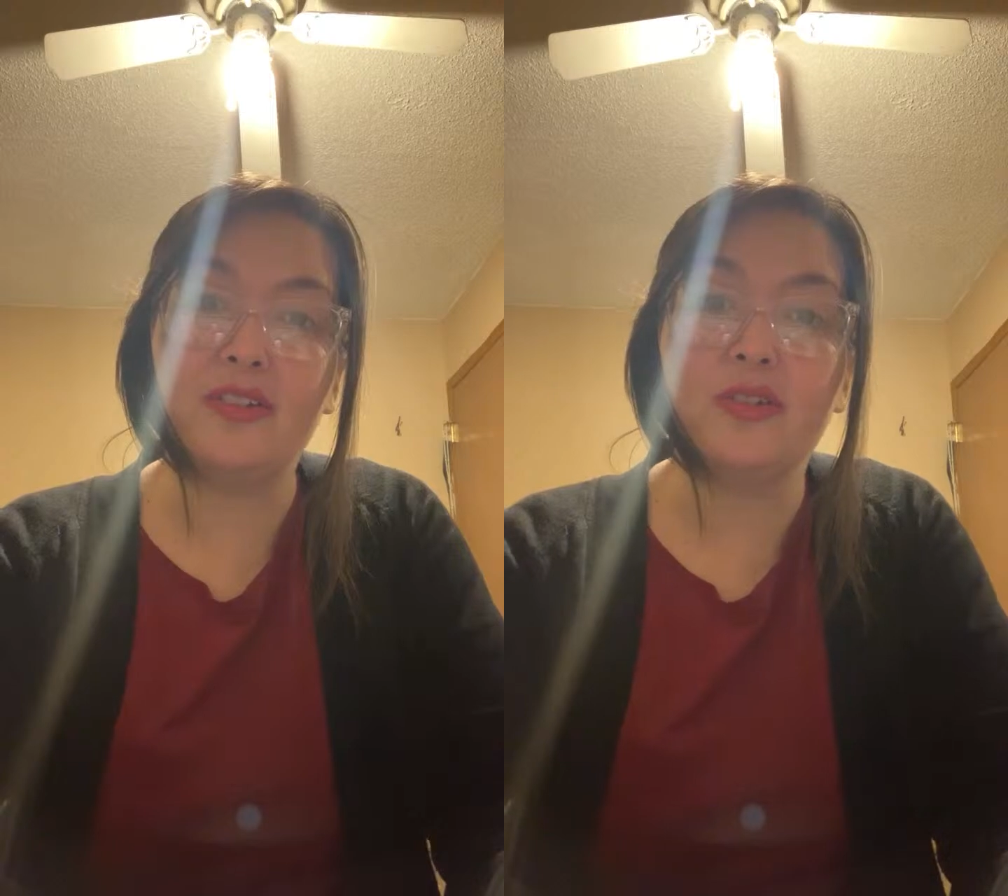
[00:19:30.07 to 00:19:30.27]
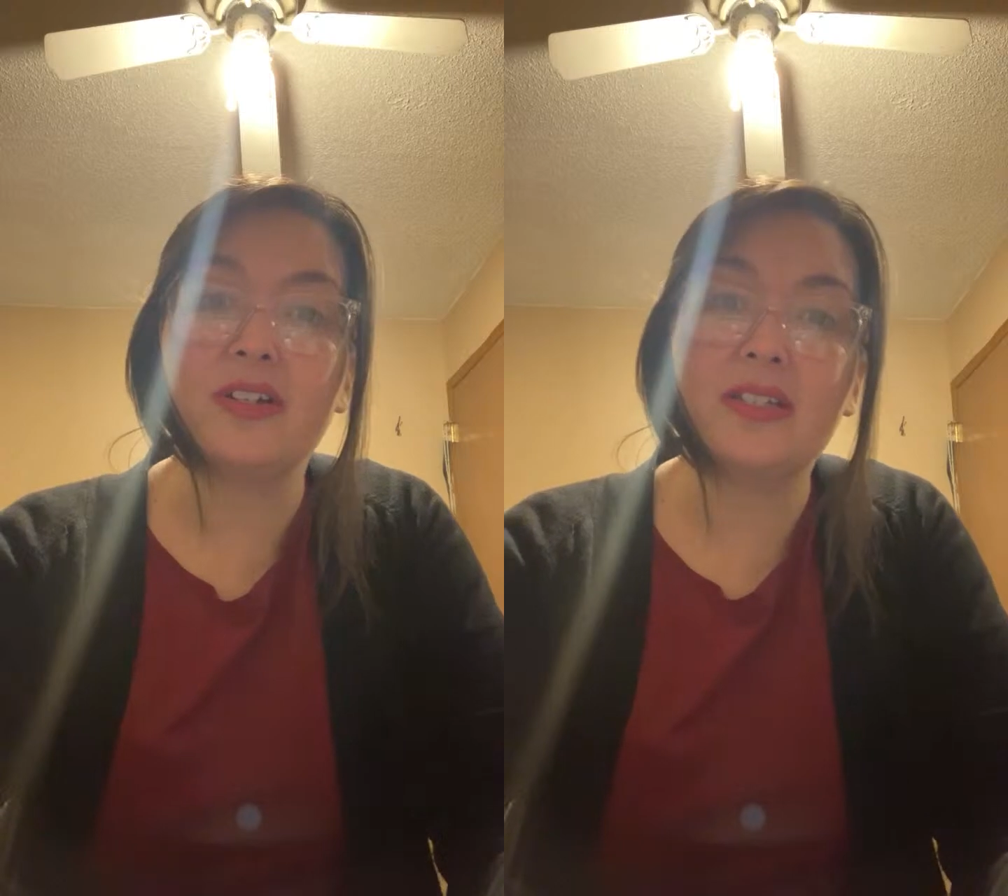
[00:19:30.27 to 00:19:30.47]

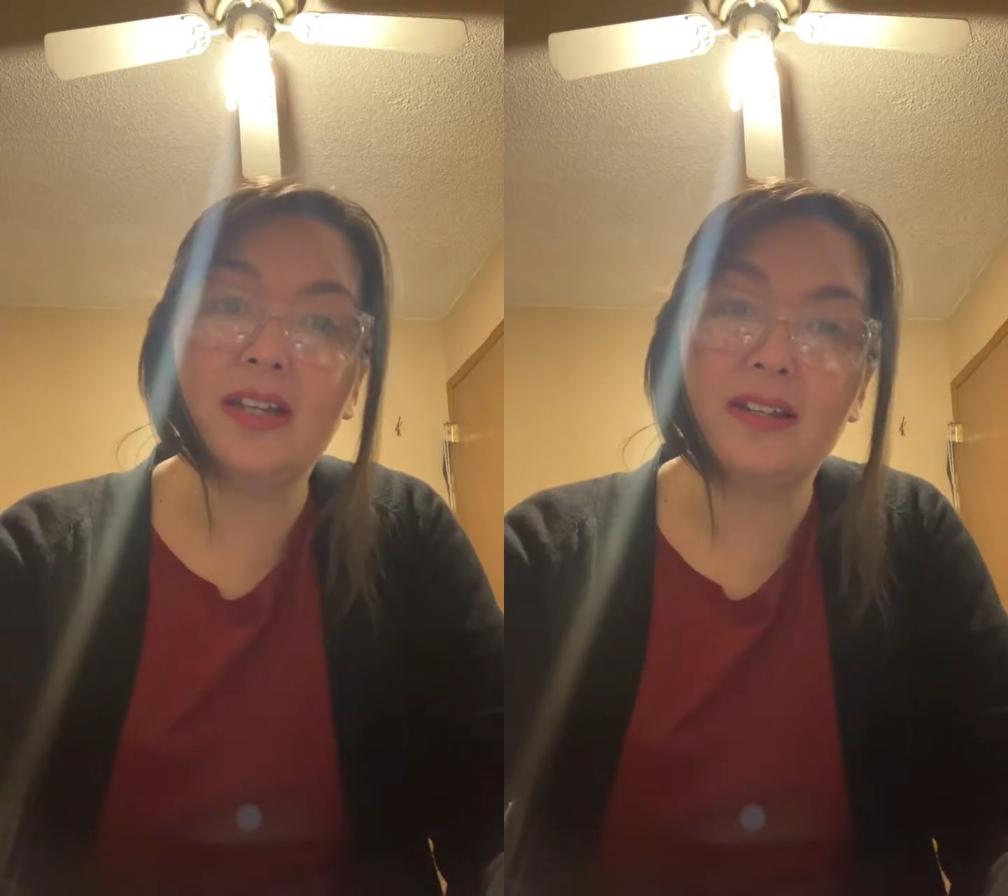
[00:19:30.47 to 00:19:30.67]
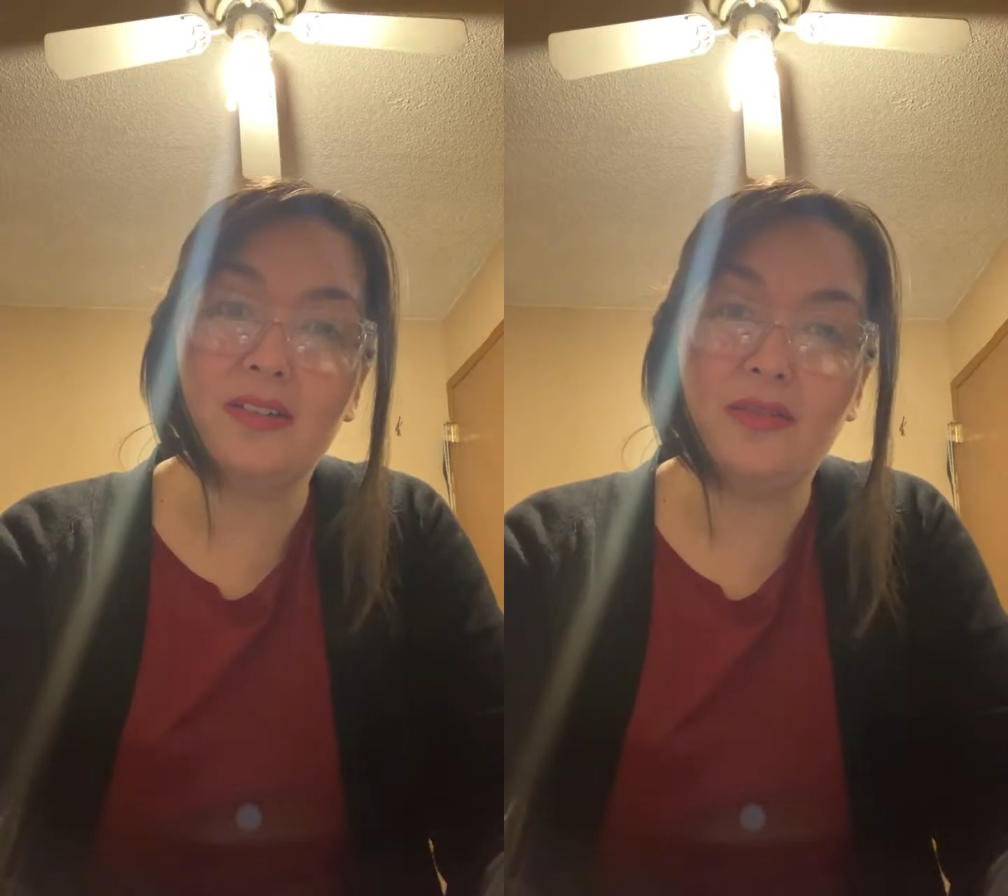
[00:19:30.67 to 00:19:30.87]
your
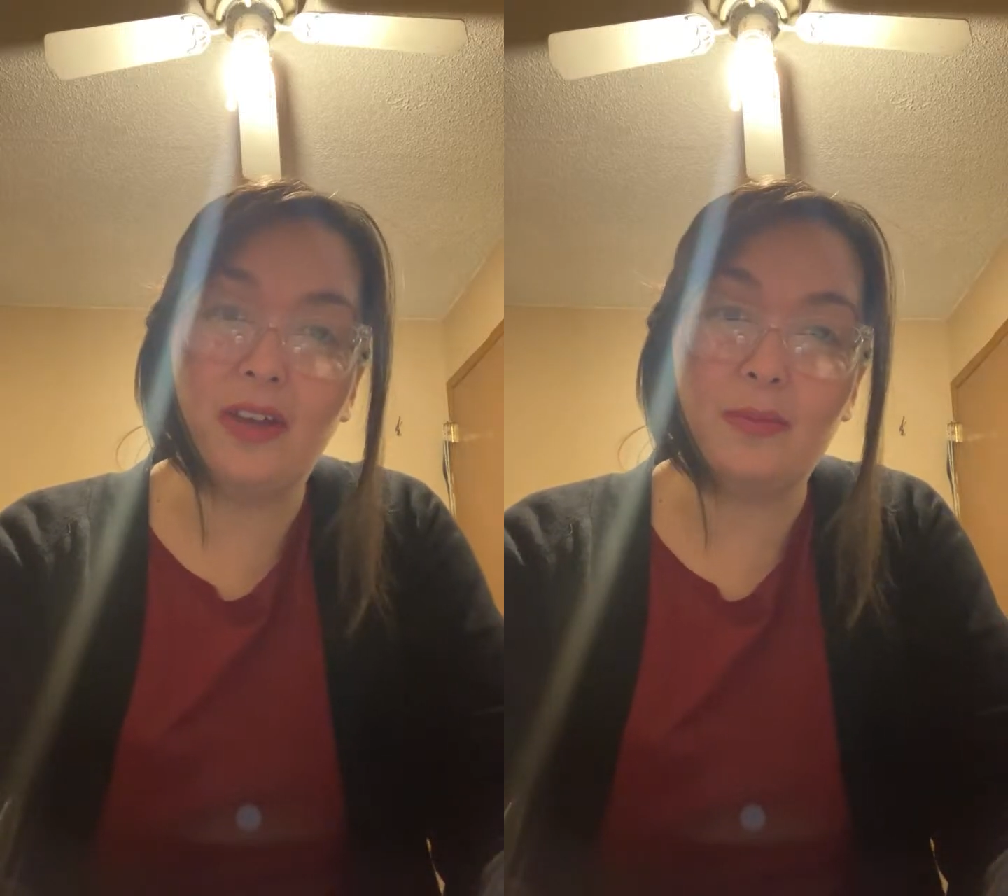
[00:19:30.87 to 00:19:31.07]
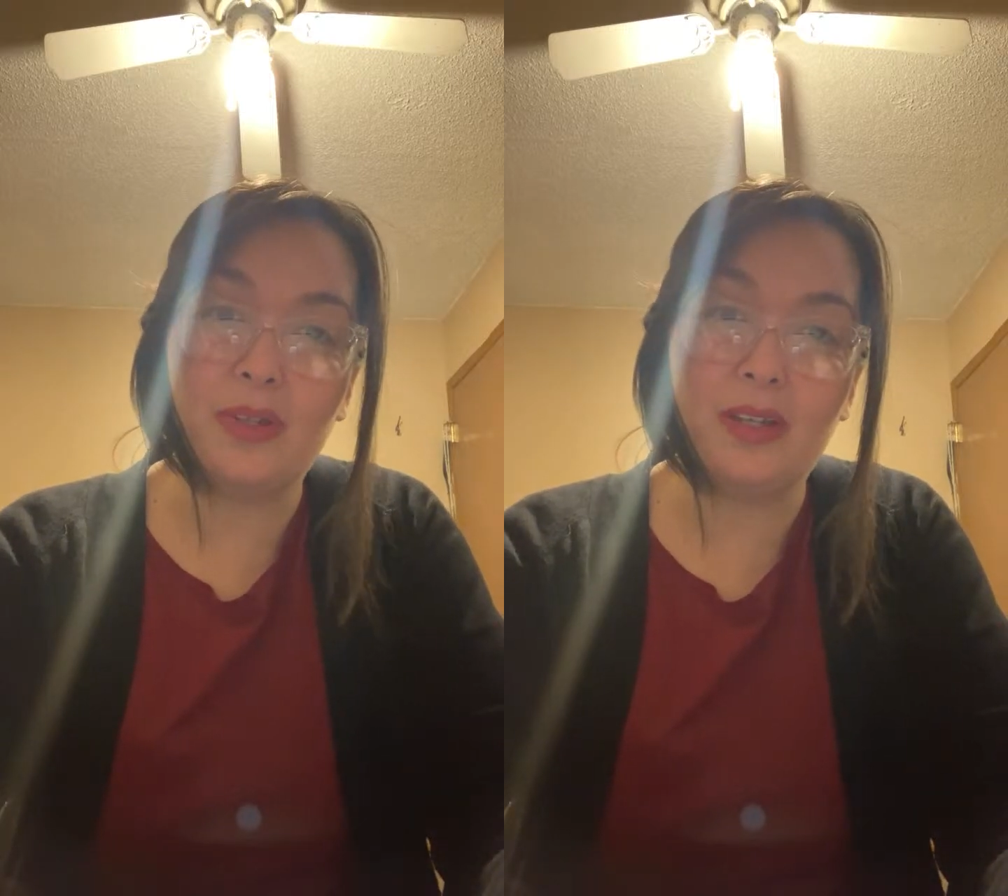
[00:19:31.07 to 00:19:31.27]
extended
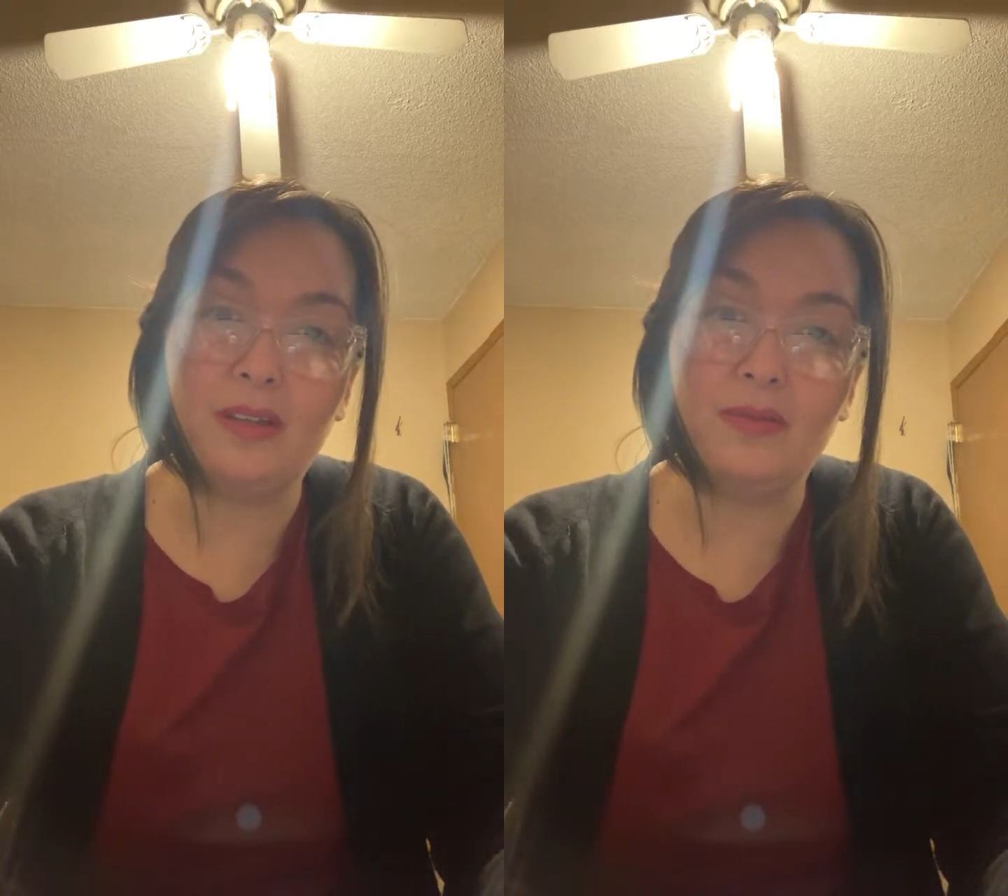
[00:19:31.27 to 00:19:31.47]
family,